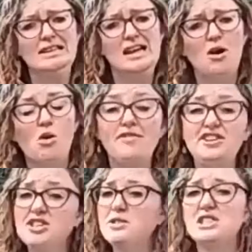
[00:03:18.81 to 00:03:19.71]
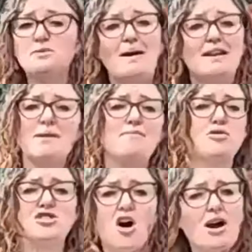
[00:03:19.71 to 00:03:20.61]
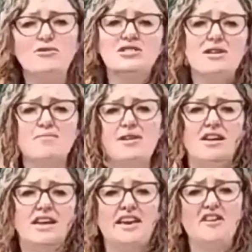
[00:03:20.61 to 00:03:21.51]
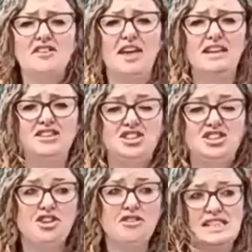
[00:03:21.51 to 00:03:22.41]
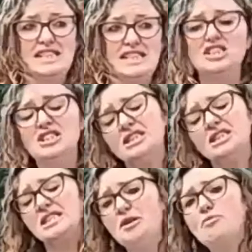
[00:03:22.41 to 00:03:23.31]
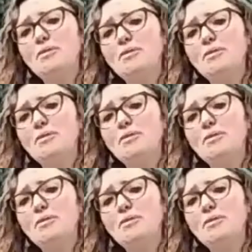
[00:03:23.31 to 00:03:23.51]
or if you just want to spend a bit more time on something, looking over things during the session, that's no problem,